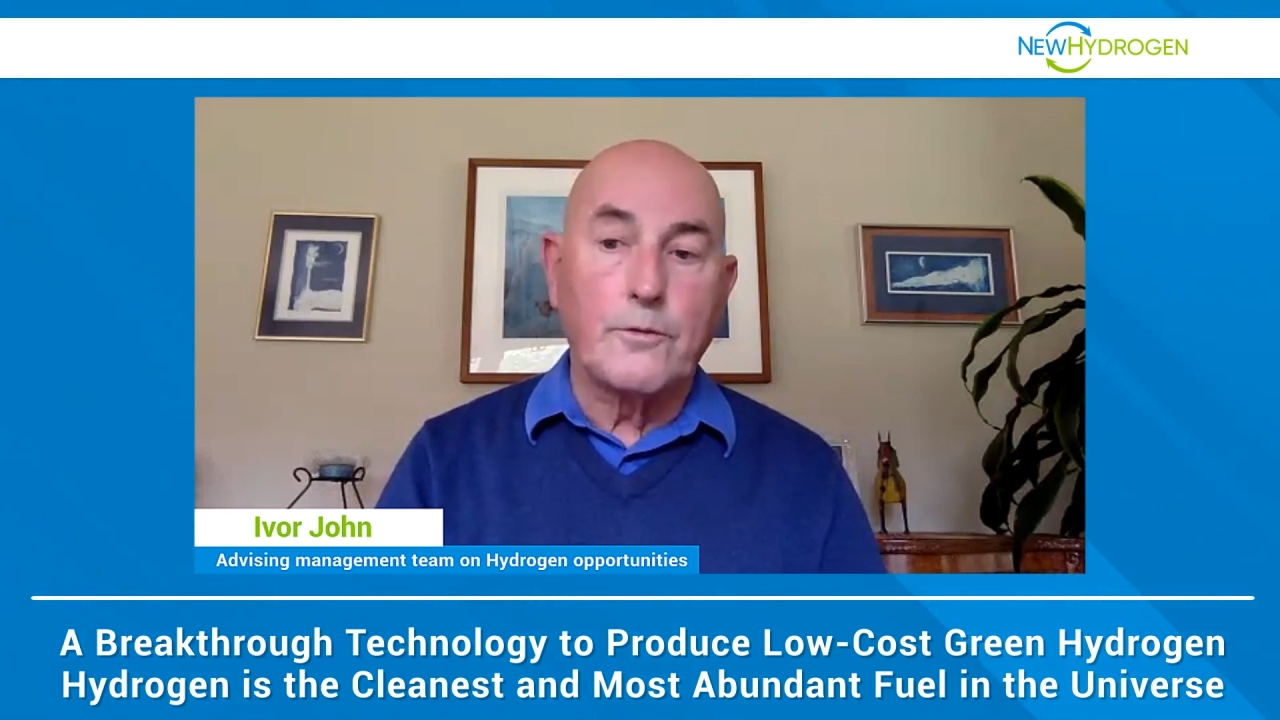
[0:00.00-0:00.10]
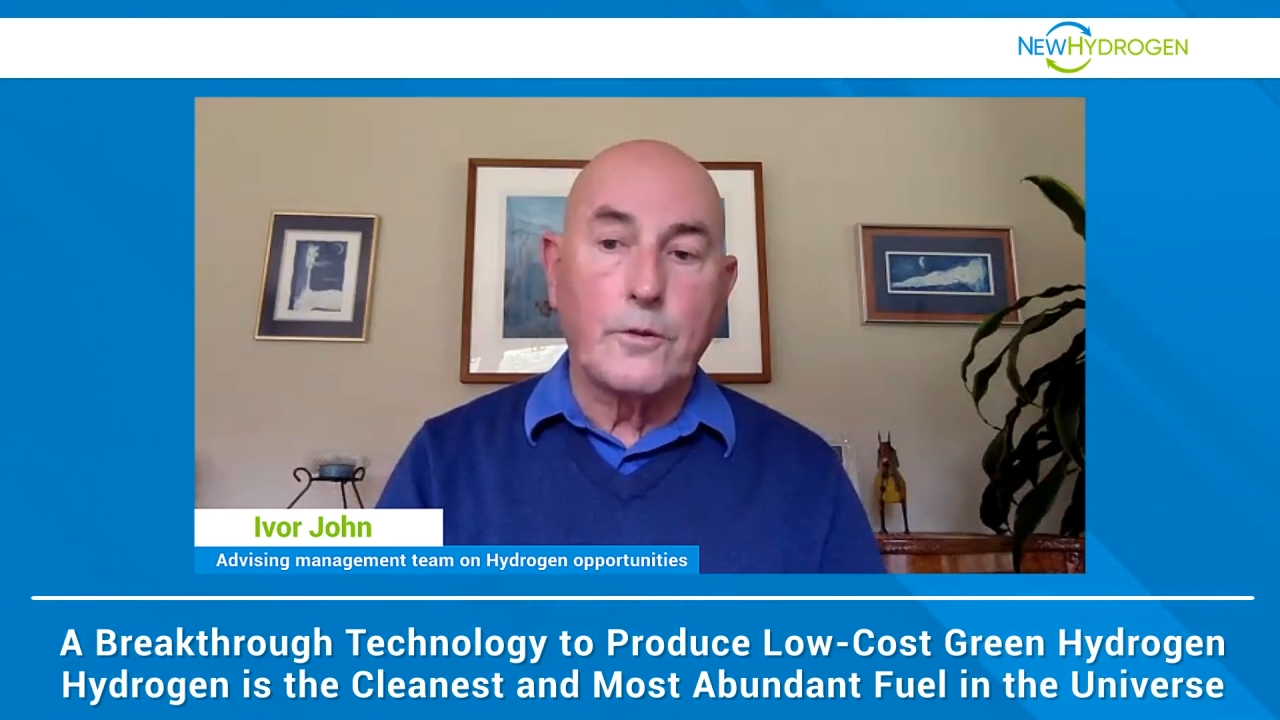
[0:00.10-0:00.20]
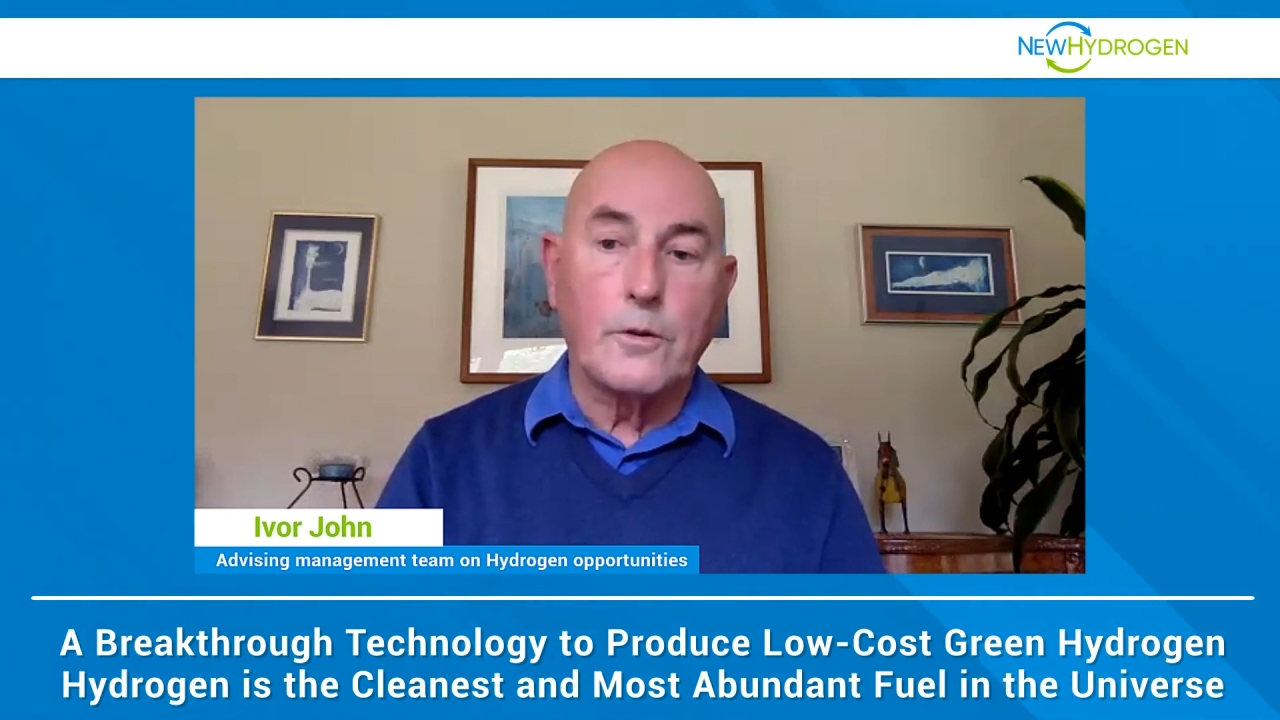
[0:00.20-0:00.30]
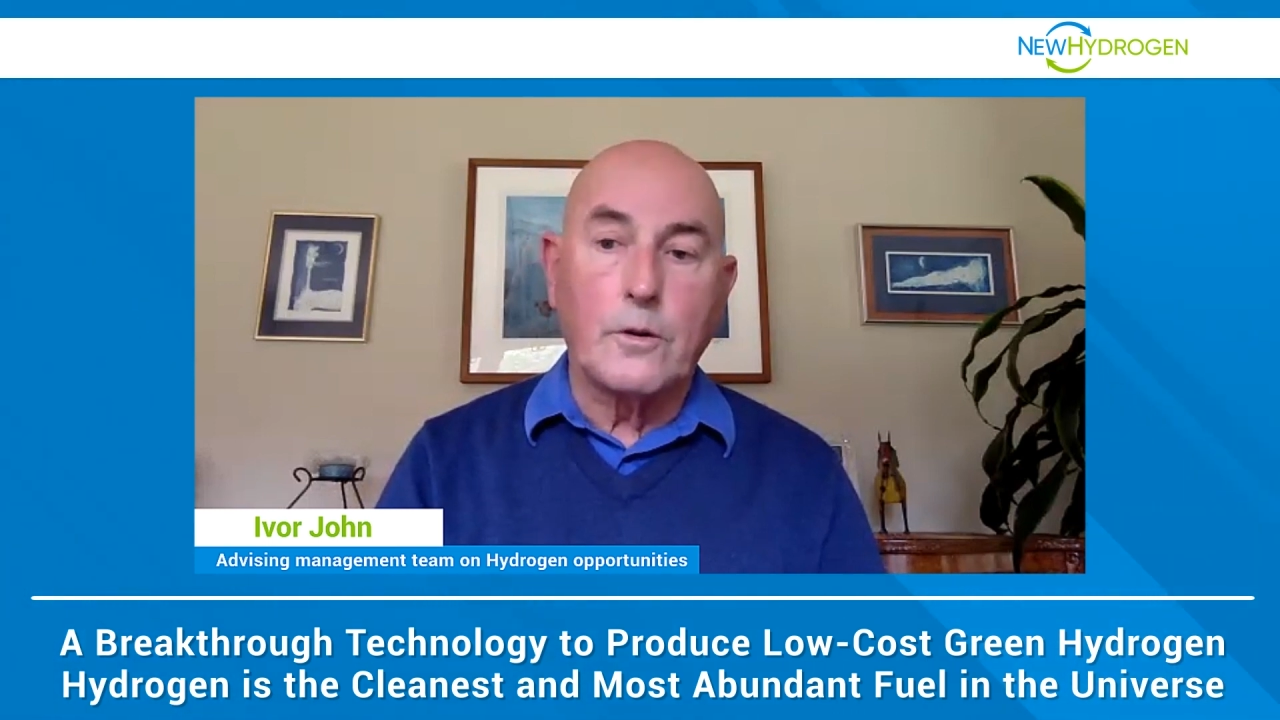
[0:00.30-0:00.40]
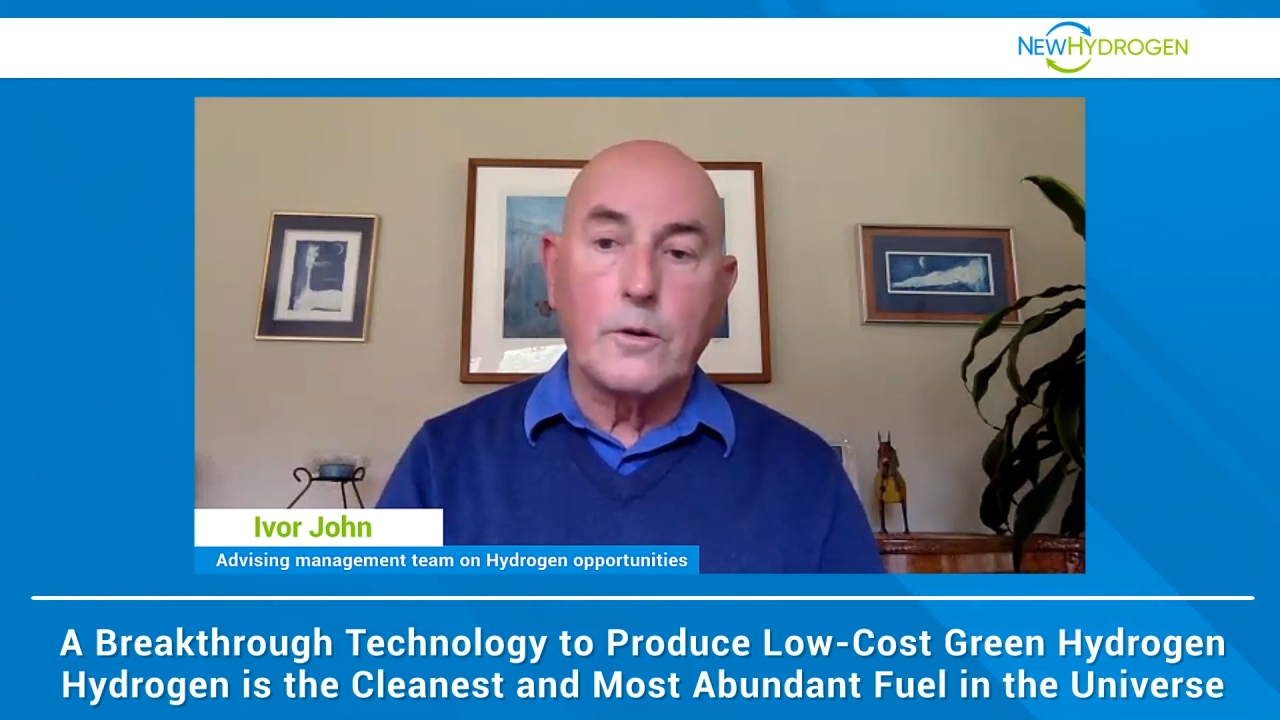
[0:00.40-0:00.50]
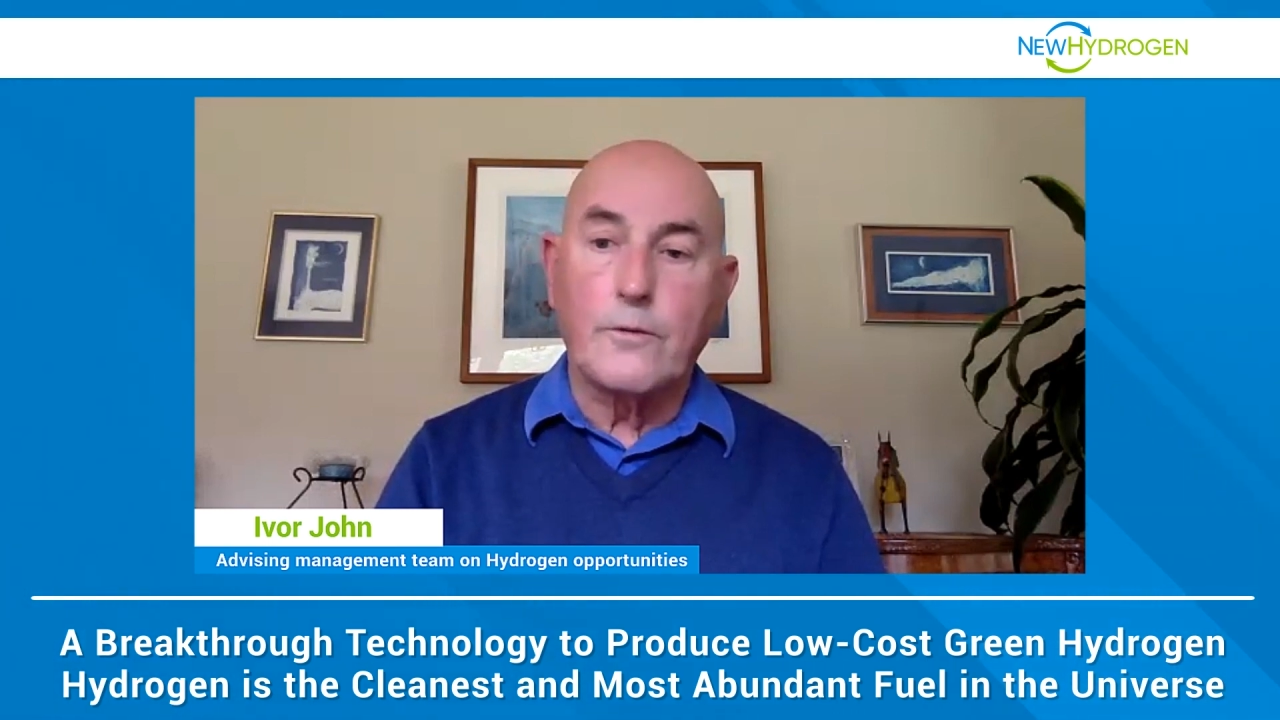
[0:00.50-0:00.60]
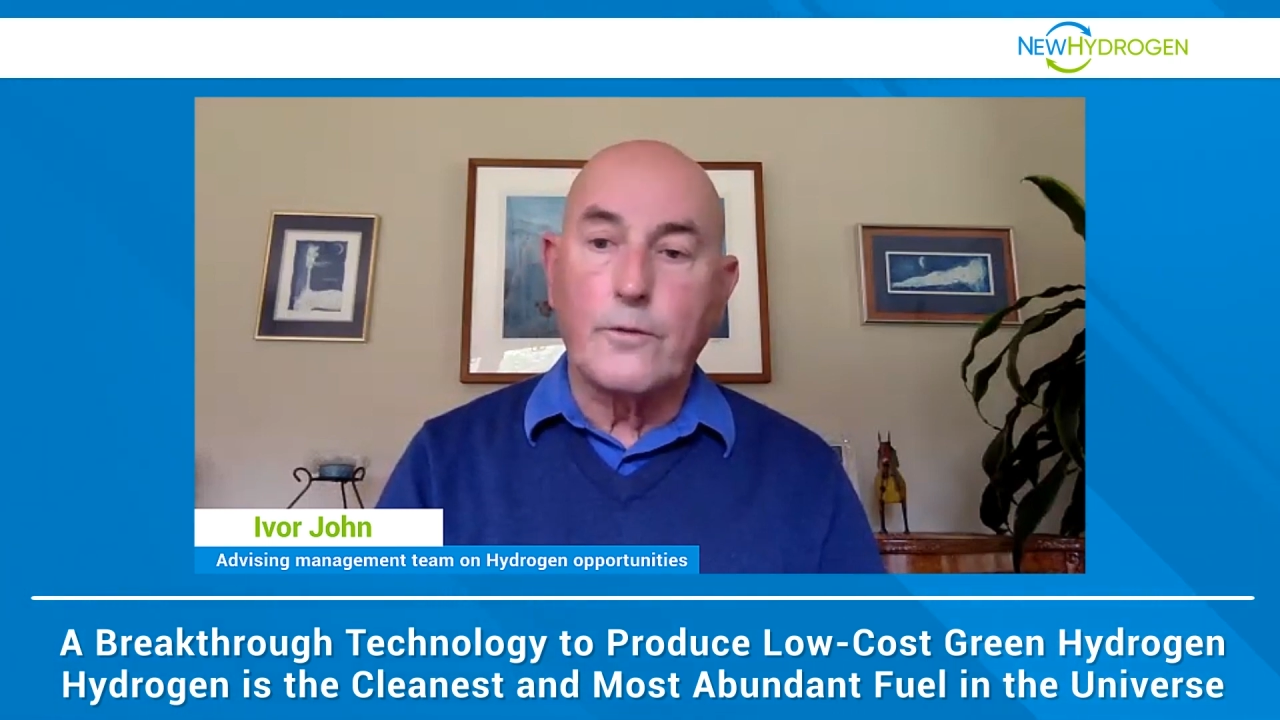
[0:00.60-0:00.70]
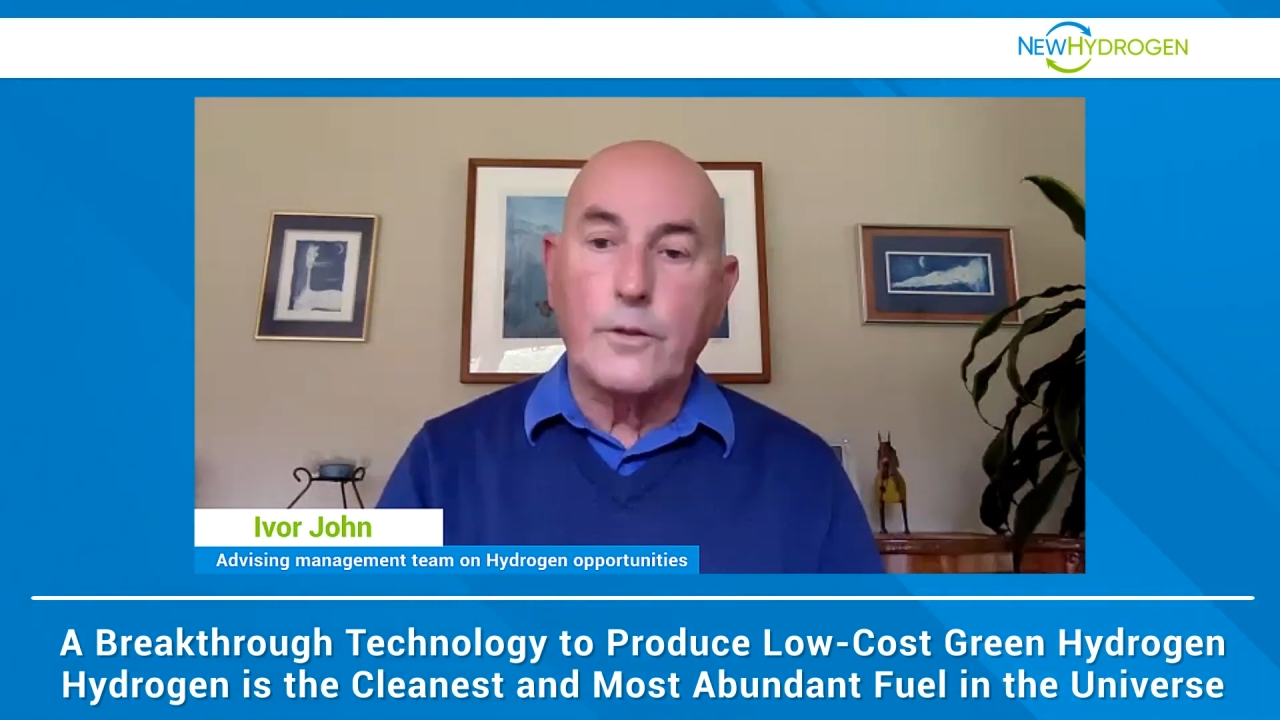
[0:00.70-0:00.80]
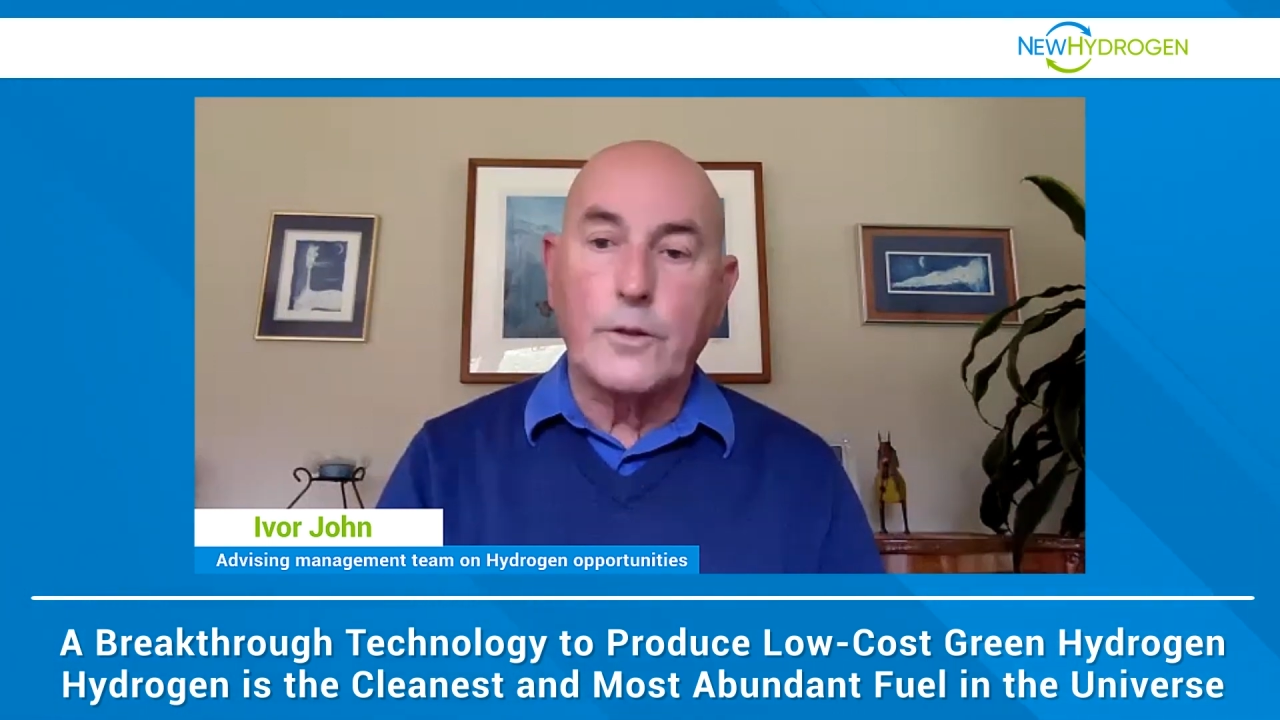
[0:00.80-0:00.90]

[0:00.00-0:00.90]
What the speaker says: for